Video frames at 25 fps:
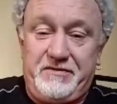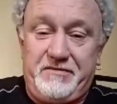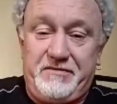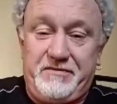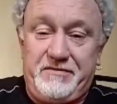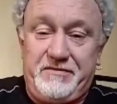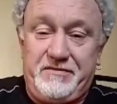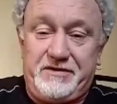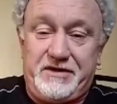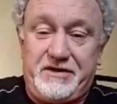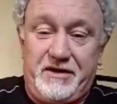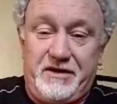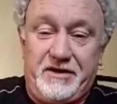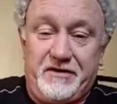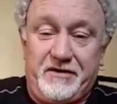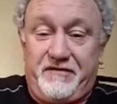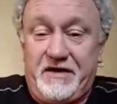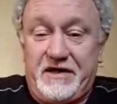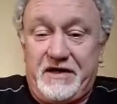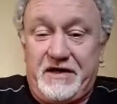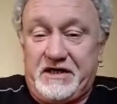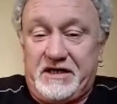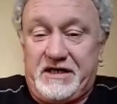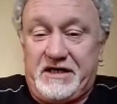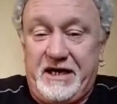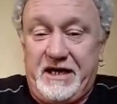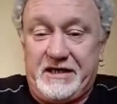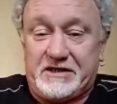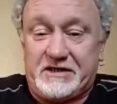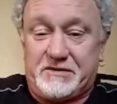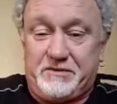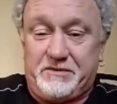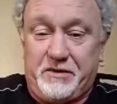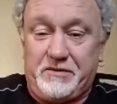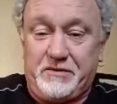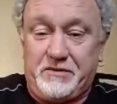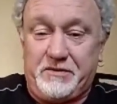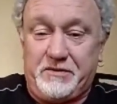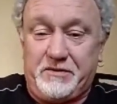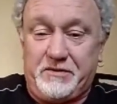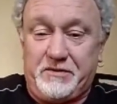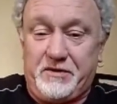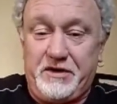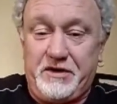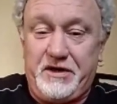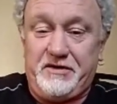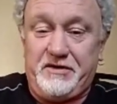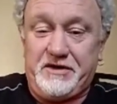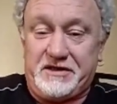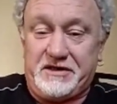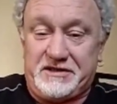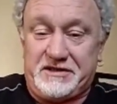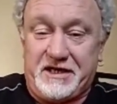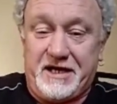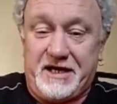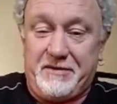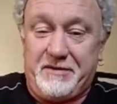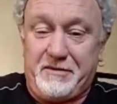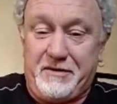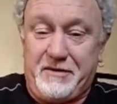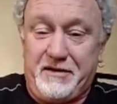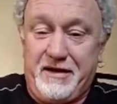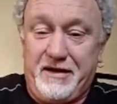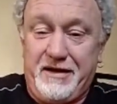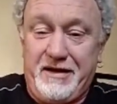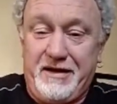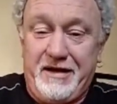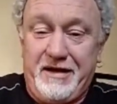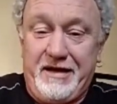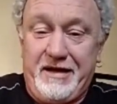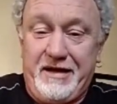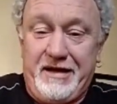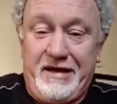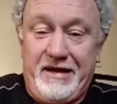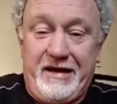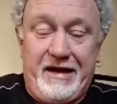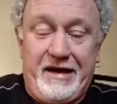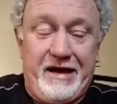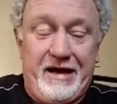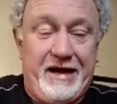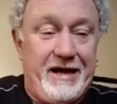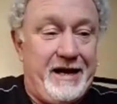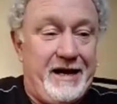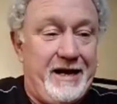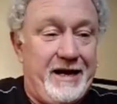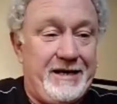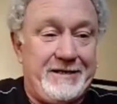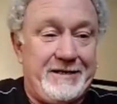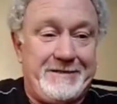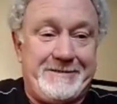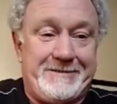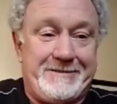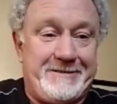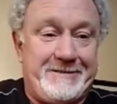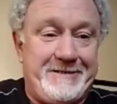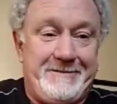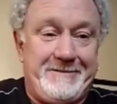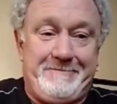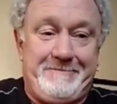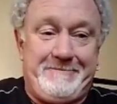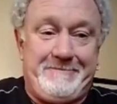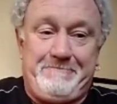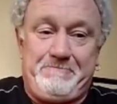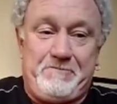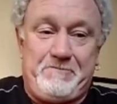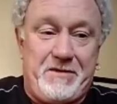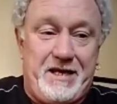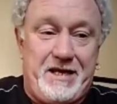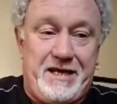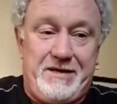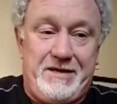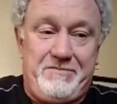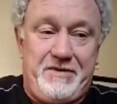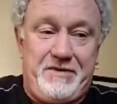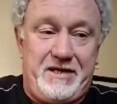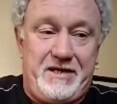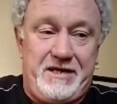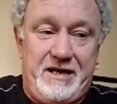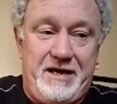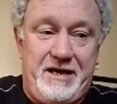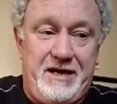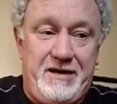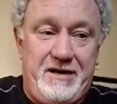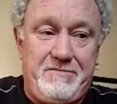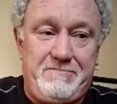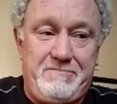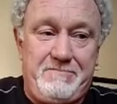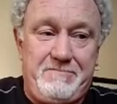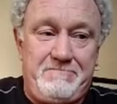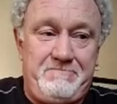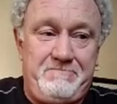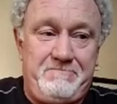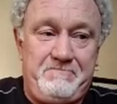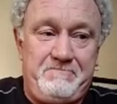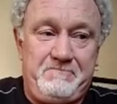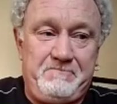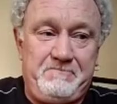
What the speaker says: dollar, feed your kids, put money on the table. And it became